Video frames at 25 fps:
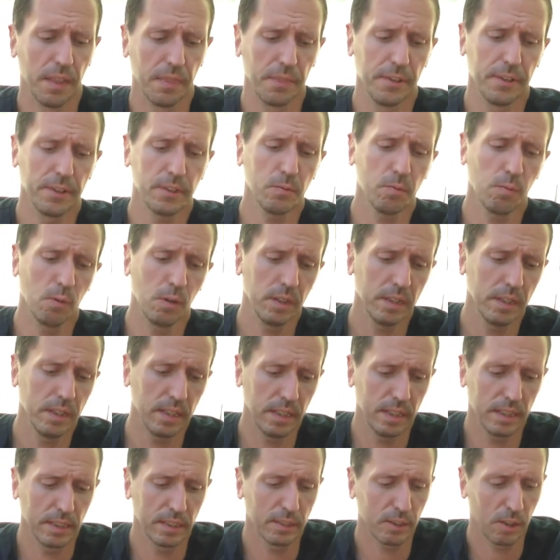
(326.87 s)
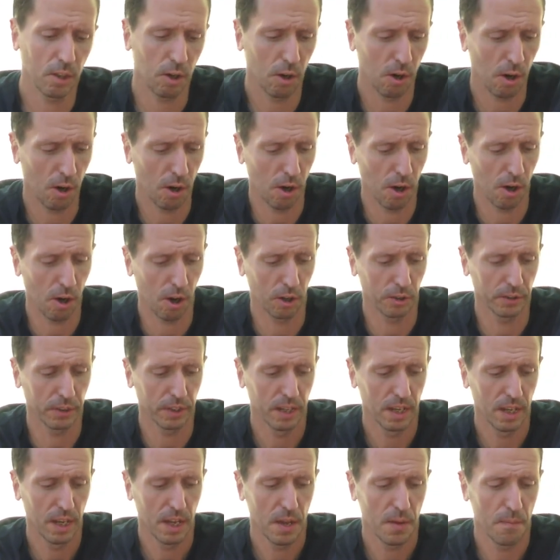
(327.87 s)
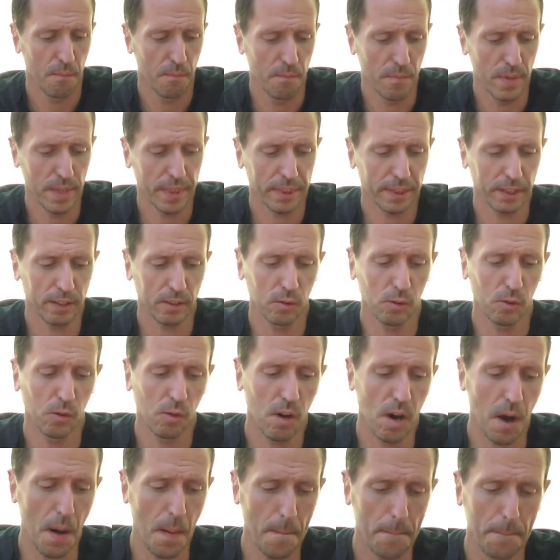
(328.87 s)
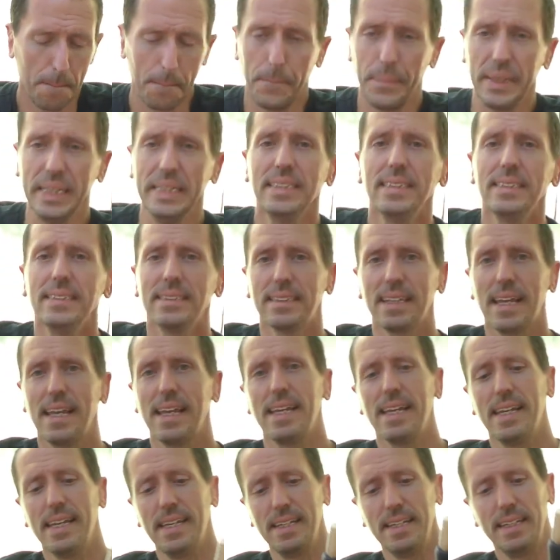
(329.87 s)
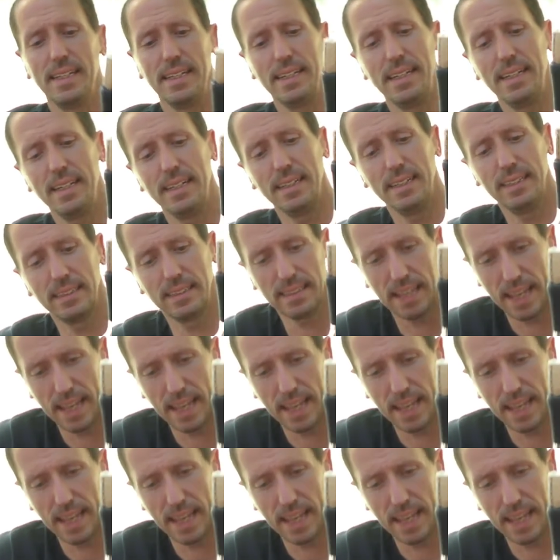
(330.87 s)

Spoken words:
This one is called Mythical Beast, and it is